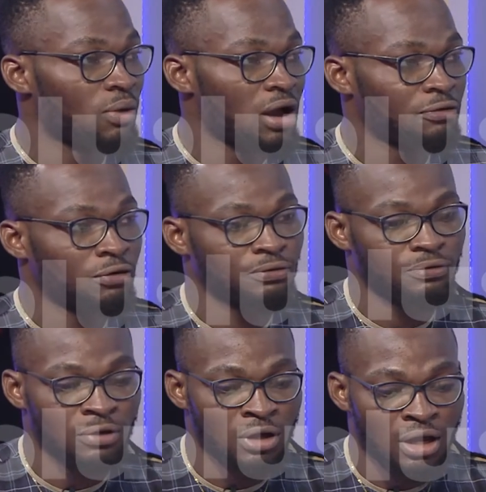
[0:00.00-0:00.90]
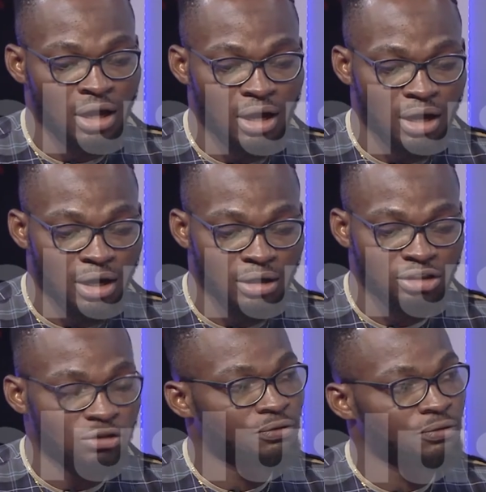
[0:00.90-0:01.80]
wife of uh,
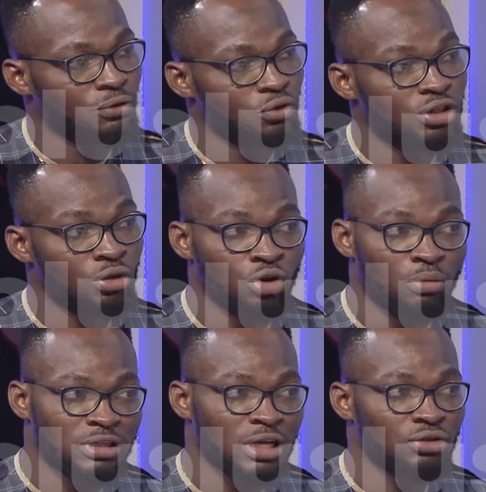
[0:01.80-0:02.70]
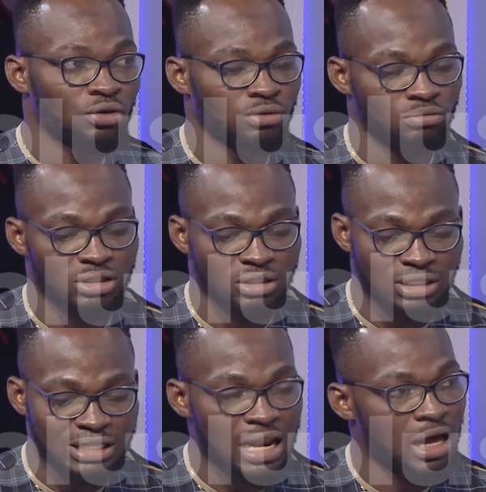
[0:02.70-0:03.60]
Chief Olusegun Obasanjo, Mrs.
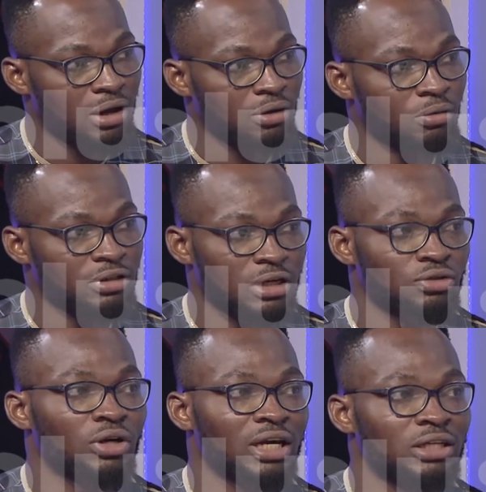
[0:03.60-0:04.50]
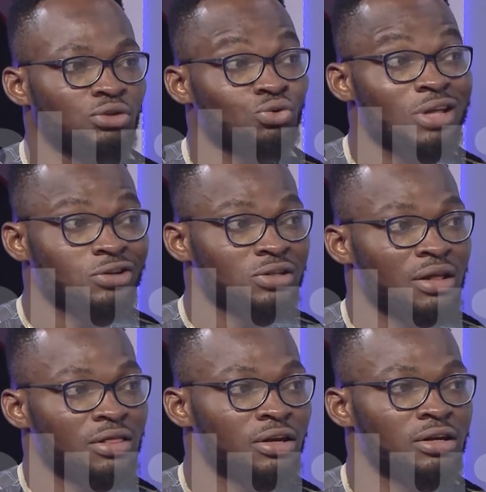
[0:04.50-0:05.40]
Stella, Stella Obasanjo, uh, in wow.
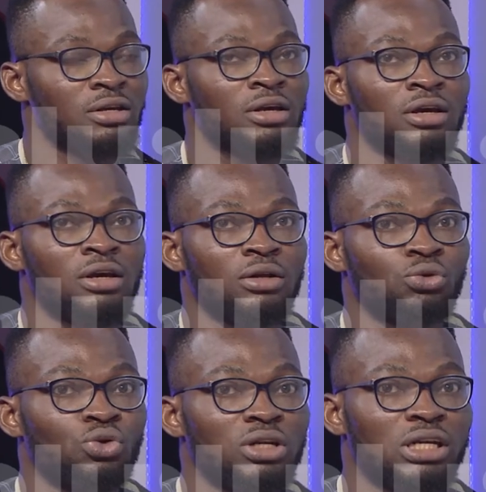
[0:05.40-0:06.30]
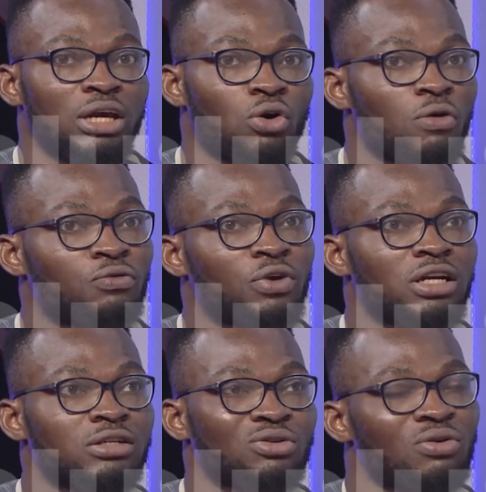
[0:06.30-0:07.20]
2003 during a
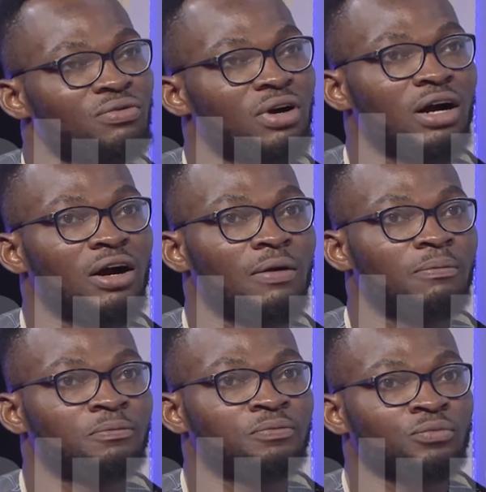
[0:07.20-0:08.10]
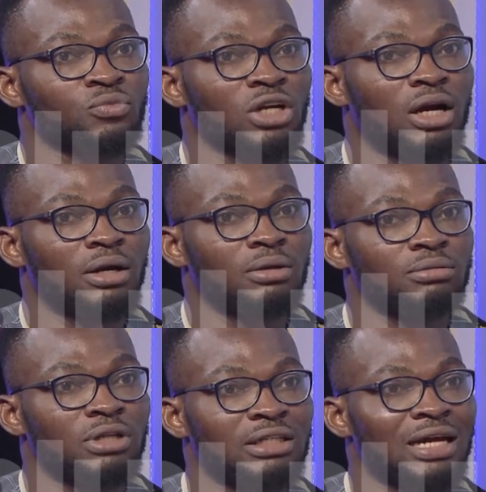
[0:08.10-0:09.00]
conference of um, the,
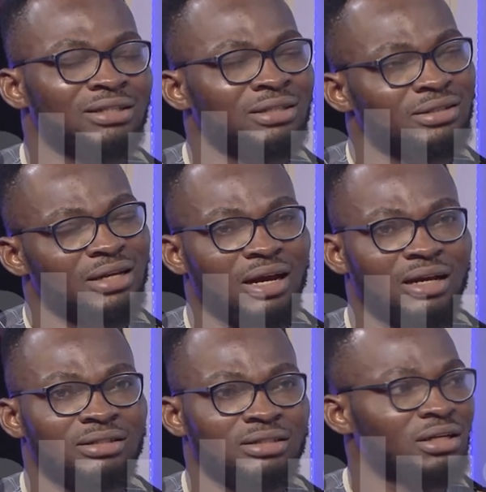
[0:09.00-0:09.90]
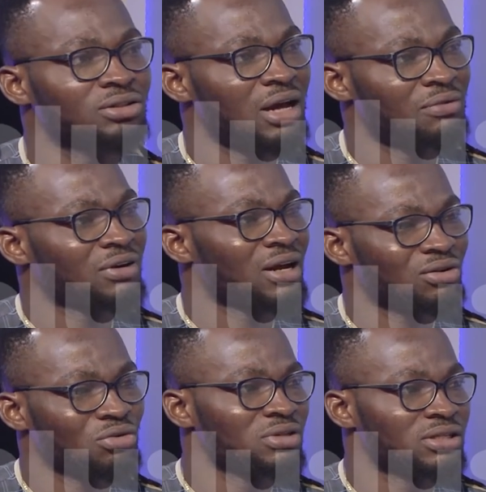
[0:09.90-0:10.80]
uh, the Inter International African
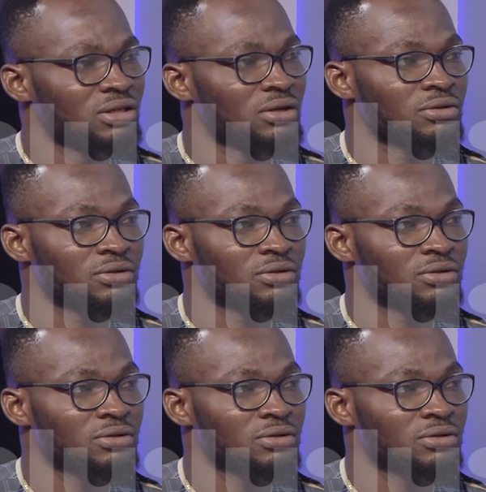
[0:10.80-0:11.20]
Committee of,